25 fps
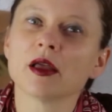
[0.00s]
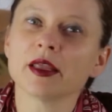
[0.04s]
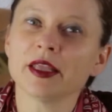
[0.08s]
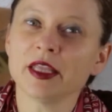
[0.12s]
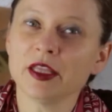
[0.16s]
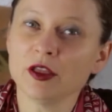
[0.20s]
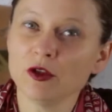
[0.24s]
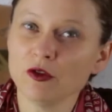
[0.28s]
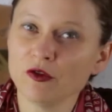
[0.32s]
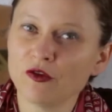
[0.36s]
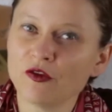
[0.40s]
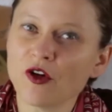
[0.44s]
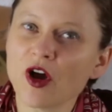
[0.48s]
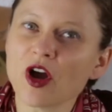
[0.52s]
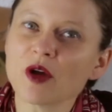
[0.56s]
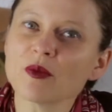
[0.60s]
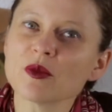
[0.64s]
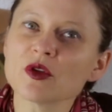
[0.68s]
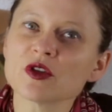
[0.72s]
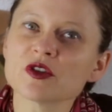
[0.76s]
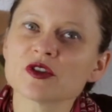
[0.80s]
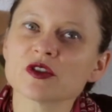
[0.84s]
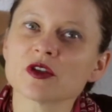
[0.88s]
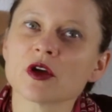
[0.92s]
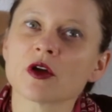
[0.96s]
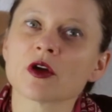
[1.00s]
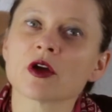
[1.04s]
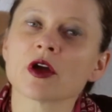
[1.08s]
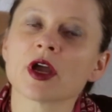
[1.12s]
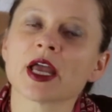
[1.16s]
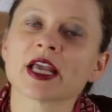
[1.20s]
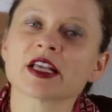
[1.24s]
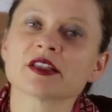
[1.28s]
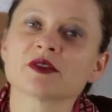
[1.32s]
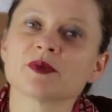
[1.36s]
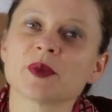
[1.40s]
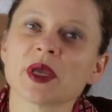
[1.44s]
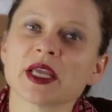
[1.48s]
EU farmers are
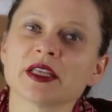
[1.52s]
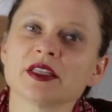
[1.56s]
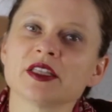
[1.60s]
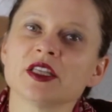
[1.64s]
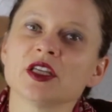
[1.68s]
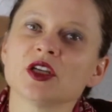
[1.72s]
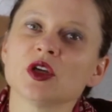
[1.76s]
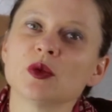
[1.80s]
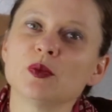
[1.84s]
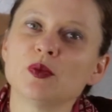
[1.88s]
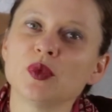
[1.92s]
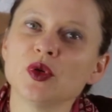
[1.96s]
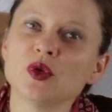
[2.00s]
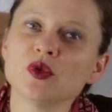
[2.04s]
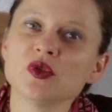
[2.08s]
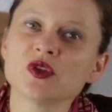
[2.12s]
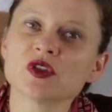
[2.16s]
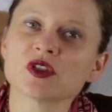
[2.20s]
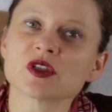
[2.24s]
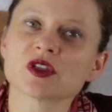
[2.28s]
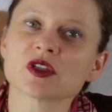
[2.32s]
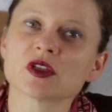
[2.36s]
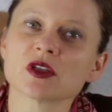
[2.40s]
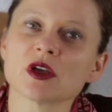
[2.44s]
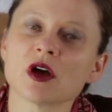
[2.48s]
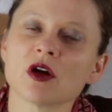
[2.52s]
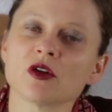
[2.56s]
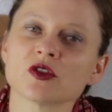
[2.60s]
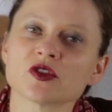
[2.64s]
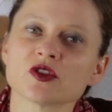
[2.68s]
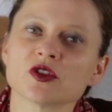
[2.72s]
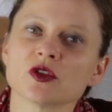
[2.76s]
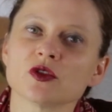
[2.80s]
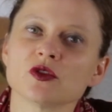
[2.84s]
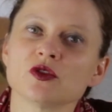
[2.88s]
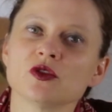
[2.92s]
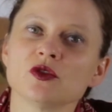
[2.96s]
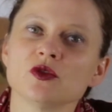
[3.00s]
expecting a boost
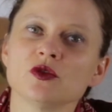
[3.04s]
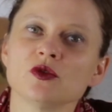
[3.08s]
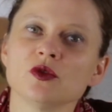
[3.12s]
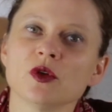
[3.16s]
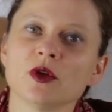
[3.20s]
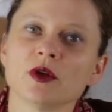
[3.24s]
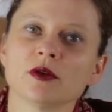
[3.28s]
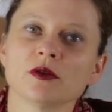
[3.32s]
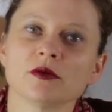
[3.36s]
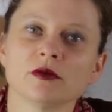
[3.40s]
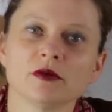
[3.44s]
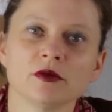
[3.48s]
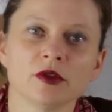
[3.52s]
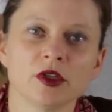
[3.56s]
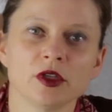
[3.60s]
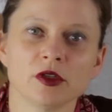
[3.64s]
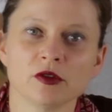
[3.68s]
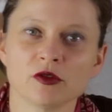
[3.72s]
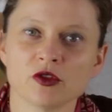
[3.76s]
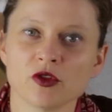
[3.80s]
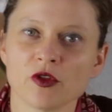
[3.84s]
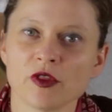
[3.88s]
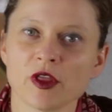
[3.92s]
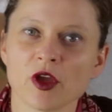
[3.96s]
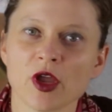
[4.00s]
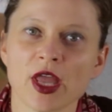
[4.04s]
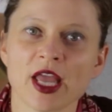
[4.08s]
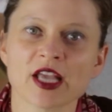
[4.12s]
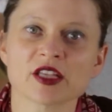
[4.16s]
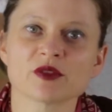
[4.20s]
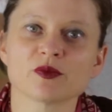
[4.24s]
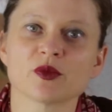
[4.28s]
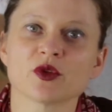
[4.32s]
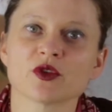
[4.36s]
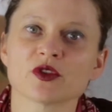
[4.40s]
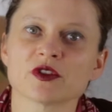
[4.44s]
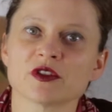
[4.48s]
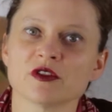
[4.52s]
also to their
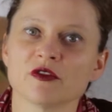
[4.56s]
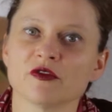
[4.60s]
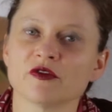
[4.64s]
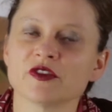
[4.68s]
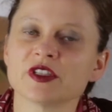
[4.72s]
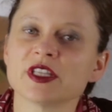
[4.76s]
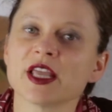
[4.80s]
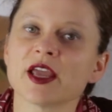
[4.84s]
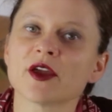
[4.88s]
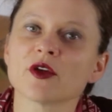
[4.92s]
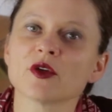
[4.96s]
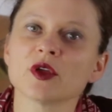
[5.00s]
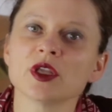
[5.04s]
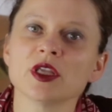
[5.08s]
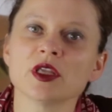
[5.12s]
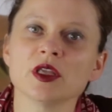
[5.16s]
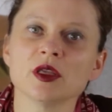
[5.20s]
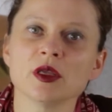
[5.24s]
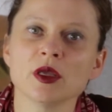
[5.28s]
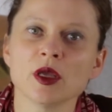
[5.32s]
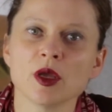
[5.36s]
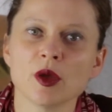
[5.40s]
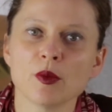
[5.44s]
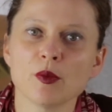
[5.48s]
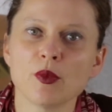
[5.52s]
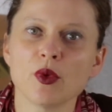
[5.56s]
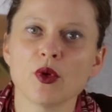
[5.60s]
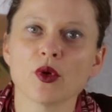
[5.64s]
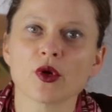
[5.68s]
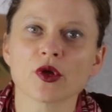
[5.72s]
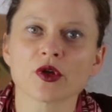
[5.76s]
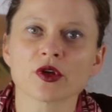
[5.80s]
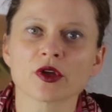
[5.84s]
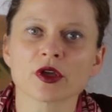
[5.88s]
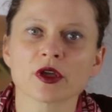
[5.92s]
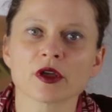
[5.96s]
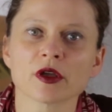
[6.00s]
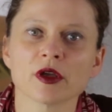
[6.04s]
exports of dairy,
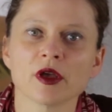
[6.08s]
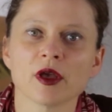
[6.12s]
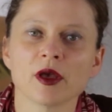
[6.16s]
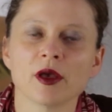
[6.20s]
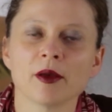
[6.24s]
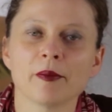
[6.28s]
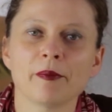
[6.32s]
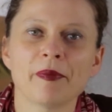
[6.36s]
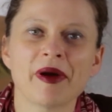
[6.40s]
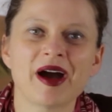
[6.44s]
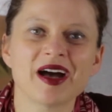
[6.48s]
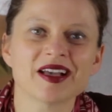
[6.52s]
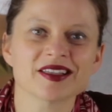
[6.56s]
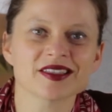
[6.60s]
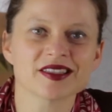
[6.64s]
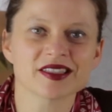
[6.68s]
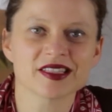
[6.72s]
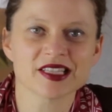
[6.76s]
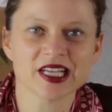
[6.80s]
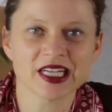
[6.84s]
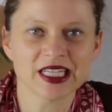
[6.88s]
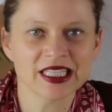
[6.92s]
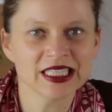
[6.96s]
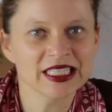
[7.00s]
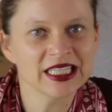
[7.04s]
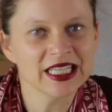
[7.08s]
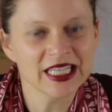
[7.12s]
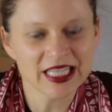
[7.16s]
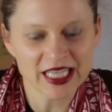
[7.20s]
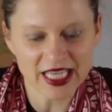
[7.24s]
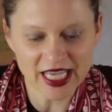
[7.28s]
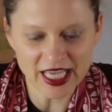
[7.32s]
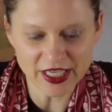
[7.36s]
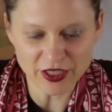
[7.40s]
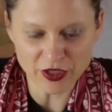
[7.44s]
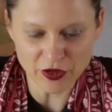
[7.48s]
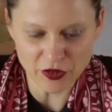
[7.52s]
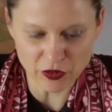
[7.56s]
pork, pasta,
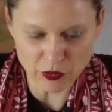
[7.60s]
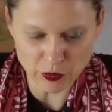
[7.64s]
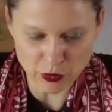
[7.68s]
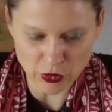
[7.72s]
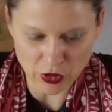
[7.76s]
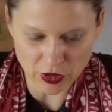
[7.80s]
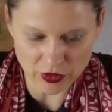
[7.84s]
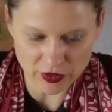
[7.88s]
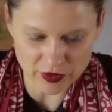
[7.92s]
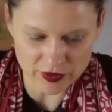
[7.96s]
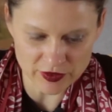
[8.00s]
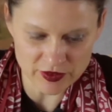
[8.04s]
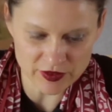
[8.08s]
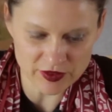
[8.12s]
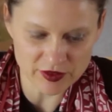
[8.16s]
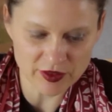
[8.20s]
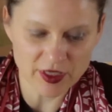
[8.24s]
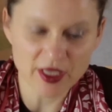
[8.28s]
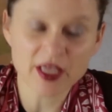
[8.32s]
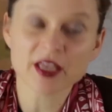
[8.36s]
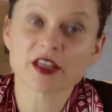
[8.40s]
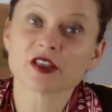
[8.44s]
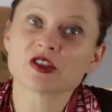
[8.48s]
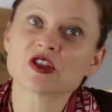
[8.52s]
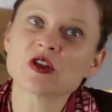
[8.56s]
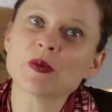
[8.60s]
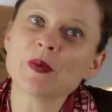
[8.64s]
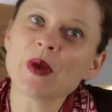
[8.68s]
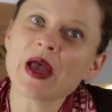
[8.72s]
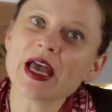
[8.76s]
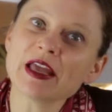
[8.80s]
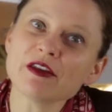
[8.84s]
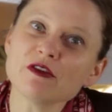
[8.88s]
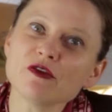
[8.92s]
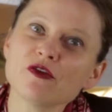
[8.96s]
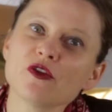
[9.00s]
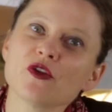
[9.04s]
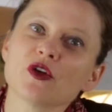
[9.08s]
and other products.
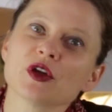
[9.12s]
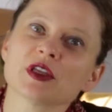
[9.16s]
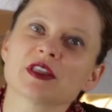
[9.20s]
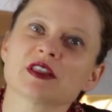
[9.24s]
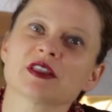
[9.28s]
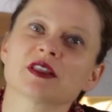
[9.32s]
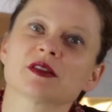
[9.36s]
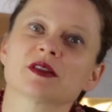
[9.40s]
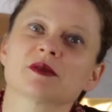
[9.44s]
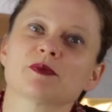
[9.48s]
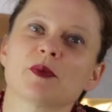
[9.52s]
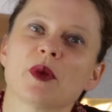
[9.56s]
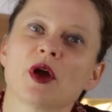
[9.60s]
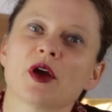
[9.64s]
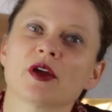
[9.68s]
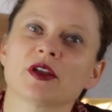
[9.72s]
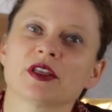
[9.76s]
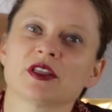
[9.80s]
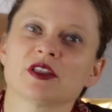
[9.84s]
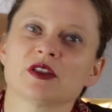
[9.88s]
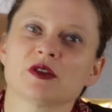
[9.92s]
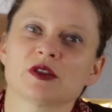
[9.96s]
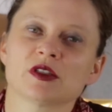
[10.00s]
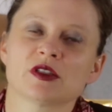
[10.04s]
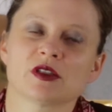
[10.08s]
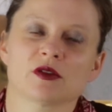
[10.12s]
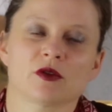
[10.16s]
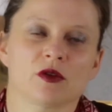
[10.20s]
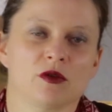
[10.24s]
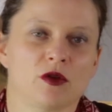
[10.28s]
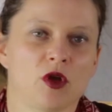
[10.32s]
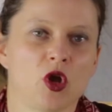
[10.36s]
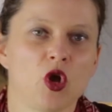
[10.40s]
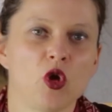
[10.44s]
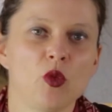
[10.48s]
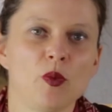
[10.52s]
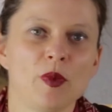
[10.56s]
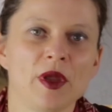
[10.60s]
Japan, for its part, is
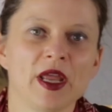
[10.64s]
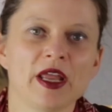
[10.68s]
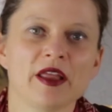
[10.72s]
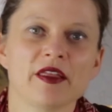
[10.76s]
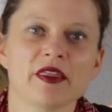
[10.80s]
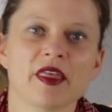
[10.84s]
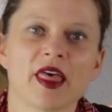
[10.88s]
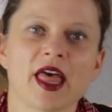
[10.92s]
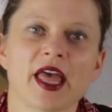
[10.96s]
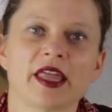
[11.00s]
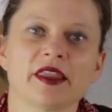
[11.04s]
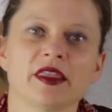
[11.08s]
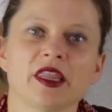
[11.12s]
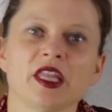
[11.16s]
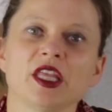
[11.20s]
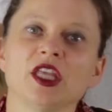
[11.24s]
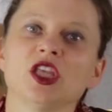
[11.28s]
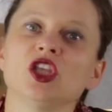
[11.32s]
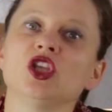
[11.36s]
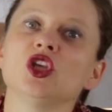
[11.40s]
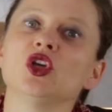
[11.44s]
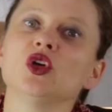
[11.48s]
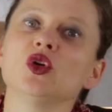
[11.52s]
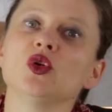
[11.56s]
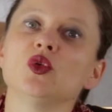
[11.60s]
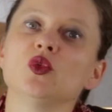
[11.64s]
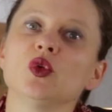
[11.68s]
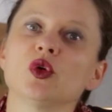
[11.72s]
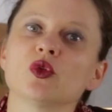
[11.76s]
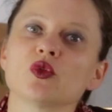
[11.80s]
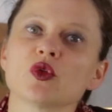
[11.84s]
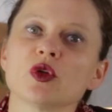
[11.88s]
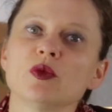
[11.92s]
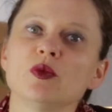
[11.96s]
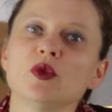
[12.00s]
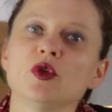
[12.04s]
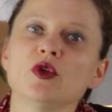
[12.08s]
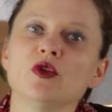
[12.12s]
hoping that the EU will
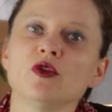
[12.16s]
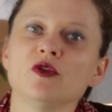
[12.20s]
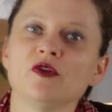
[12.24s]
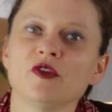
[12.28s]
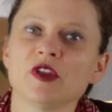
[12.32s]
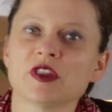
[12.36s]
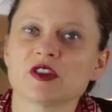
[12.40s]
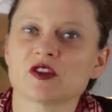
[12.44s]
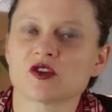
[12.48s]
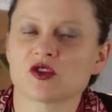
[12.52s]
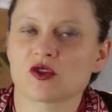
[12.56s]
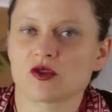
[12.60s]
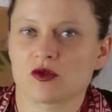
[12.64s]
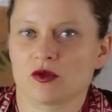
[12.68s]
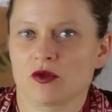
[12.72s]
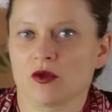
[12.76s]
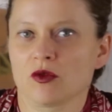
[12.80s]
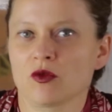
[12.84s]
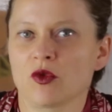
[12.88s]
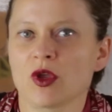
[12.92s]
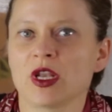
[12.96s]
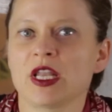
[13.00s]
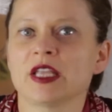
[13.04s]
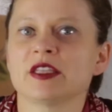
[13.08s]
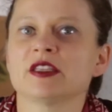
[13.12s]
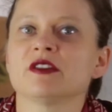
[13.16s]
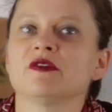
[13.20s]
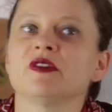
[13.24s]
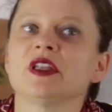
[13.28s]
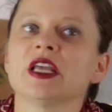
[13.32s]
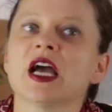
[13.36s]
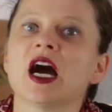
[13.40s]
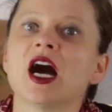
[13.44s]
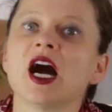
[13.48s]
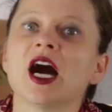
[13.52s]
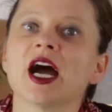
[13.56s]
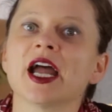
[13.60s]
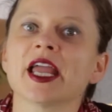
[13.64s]
remove its relatively
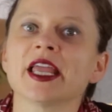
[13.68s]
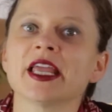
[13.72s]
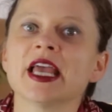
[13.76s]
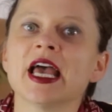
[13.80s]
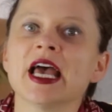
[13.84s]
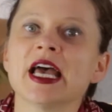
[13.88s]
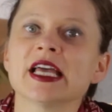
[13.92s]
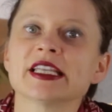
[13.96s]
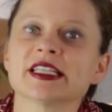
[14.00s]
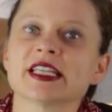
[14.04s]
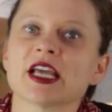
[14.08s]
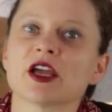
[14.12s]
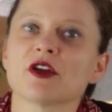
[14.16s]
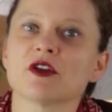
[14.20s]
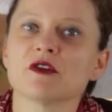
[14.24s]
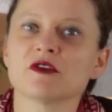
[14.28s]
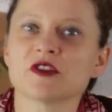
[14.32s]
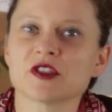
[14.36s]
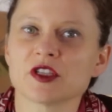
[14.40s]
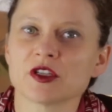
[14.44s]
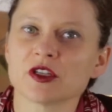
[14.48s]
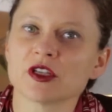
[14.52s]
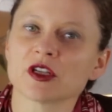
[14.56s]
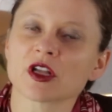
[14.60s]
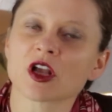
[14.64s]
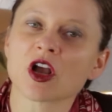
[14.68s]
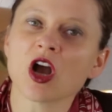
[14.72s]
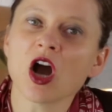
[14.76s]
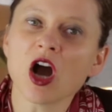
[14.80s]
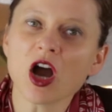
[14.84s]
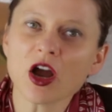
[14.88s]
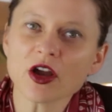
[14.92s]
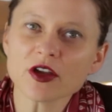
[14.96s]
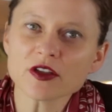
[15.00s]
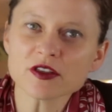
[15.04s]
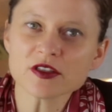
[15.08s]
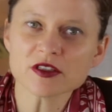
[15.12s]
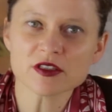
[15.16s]
high tariffs on
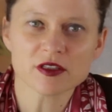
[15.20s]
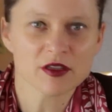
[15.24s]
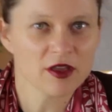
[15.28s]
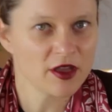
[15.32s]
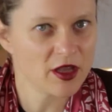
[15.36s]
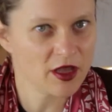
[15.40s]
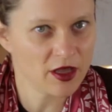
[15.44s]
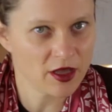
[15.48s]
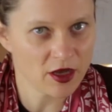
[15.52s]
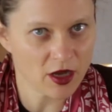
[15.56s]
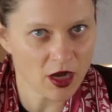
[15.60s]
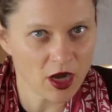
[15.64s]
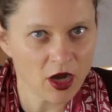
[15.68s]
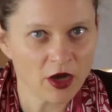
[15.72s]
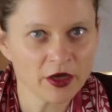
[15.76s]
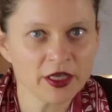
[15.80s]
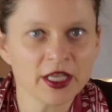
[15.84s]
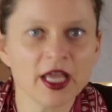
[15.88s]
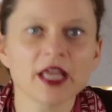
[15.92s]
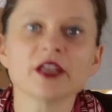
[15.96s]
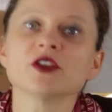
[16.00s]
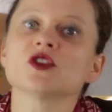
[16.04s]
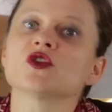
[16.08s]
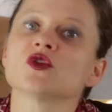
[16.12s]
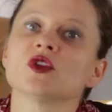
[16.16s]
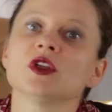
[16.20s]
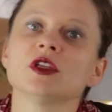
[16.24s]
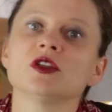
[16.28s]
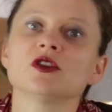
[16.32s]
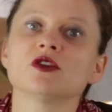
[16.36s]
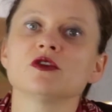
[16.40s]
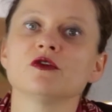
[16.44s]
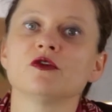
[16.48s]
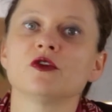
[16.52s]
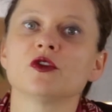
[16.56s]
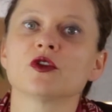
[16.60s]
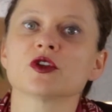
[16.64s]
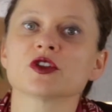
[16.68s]
cars on entry
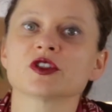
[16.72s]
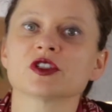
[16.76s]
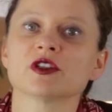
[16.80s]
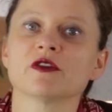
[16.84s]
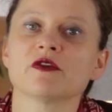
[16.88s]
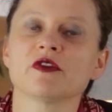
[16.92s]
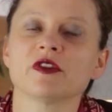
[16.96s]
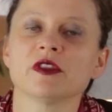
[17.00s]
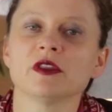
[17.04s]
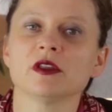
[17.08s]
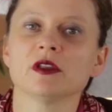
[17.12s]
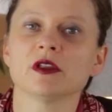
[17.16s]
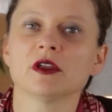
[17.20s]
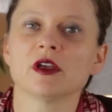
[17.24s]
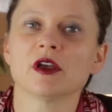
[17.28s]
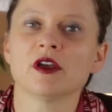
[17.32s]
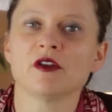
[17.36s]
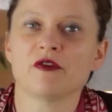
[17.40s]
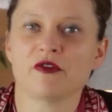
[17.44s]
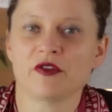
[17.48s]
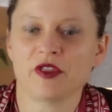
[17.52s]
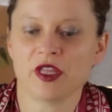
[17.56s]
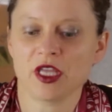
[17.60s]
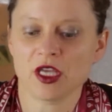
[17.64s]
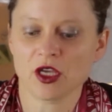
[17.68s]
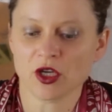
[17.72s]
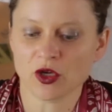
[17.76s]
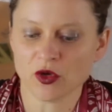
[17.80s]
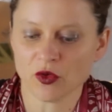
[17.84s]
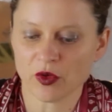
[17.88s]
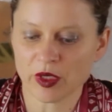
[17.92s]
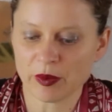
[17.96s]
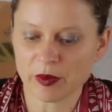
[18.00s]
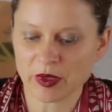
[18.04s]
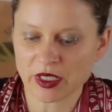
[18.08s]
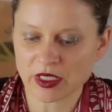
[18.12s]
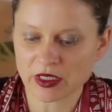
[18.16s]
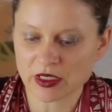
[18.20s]
into force of the
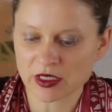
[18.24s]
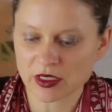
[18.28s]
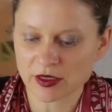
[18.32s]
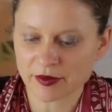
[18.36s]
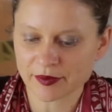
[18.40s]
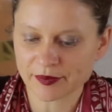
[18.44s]
agreement.